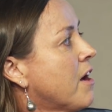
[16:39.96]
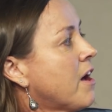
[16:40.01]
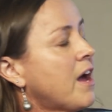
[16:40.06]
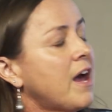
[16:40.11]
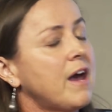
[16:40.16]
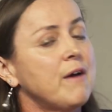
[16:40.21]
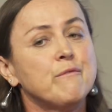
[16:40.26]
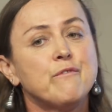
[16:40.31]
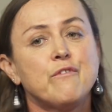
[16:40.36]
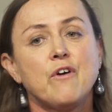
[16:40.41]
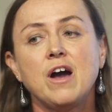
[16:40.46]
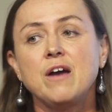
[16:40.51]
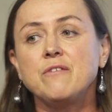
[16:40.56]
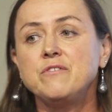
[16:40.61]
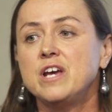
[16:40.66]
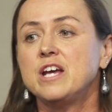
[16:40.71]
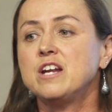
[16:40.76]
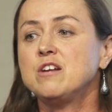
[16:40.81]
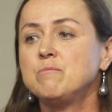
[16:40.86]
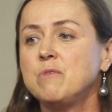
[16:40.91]
And 5
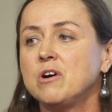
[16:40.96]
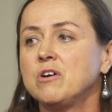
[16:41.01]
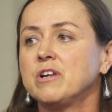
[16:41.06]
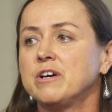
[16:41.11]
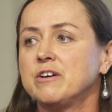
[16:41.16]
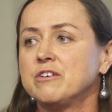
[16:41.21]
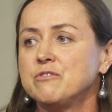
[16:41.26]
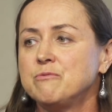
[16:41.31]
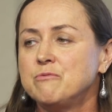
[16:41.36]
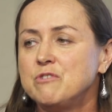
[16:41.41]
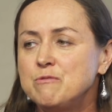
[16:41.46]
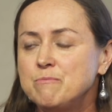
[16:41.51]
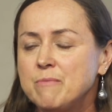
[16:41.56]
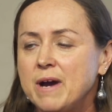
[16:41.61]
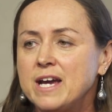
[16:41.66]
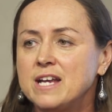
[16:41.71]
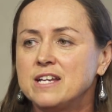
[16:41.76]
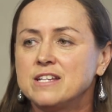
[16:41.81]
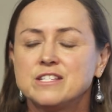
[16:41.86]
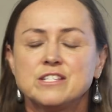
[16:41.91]
nanomolar
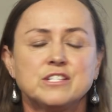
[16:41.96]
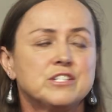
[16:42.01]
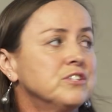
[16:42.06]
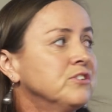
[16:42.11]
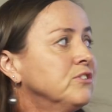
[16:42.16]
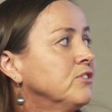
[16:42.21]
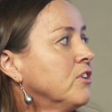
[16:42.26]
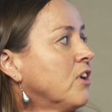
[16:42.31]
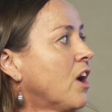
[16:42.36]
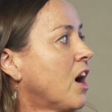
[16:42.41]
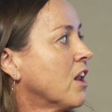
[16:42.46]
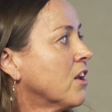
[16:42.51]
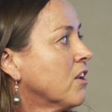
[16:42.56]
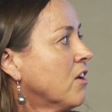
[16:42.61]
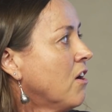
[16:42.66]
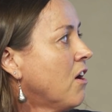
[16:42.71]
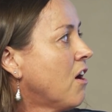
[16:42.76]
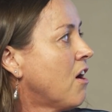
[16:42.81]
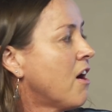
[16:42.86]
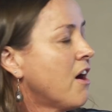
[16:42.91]
remains still a lot